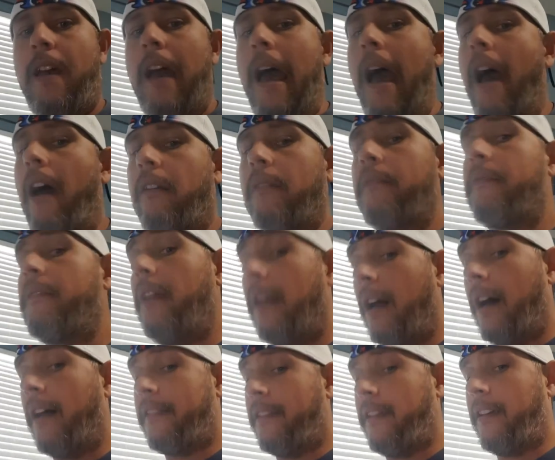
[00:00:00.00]
out of
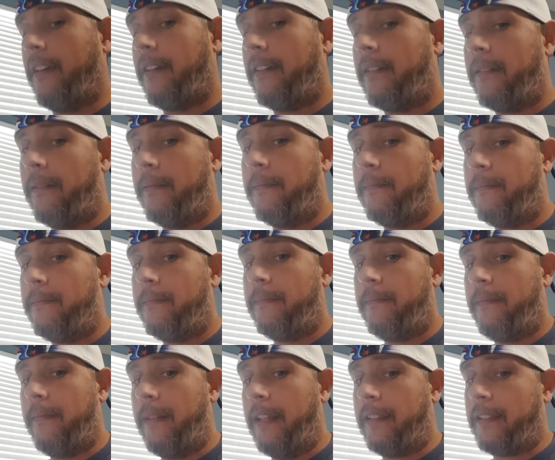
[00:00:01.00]
nothing.
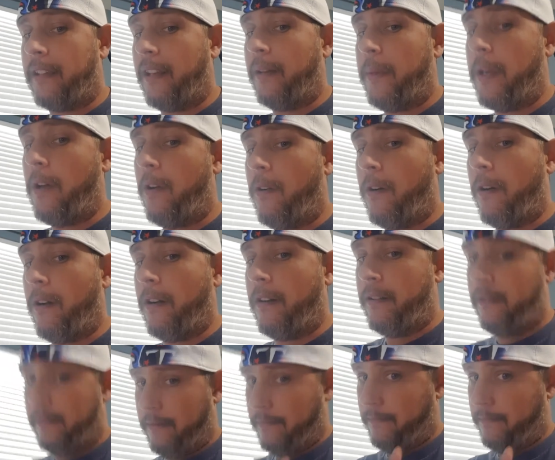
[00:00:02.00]
It's going to be hard.